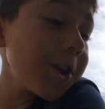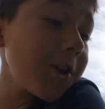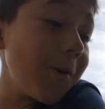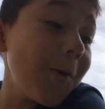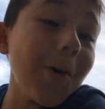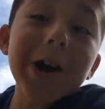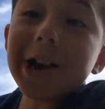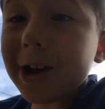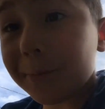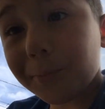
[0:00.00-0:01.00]
you
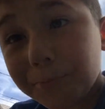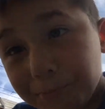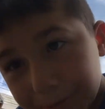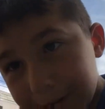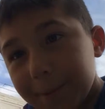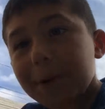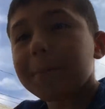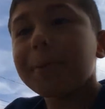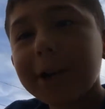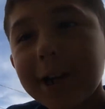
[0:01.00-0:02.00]
want to keep
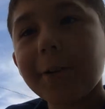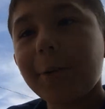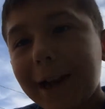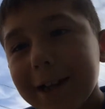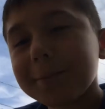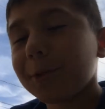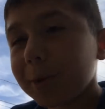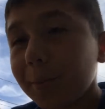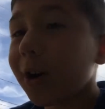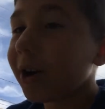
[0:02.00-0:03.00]
on putting grass more
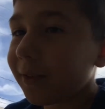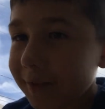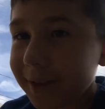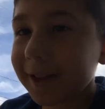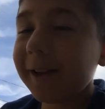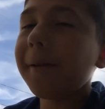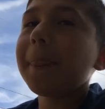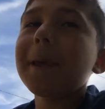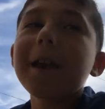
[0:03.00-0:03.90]
and more, obviously.